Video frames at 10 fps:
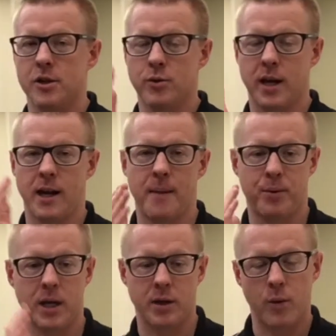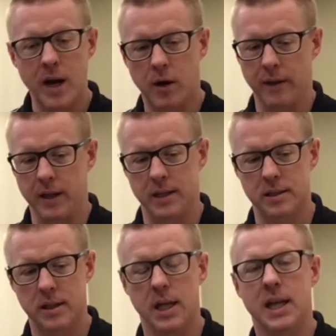you cannot put any weight on
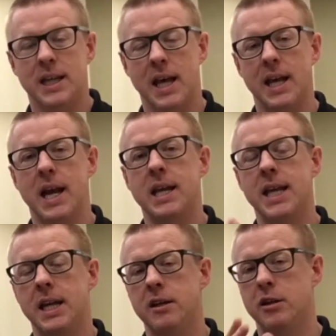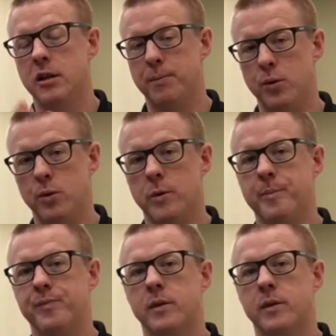this, can I get into the pool?